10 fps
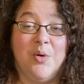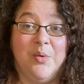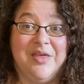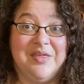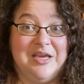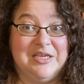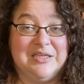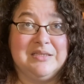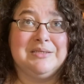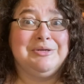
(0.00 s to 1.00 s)
with
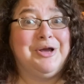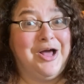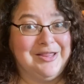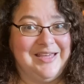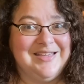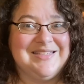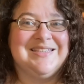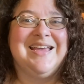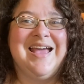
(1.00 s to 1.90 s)
his colleagues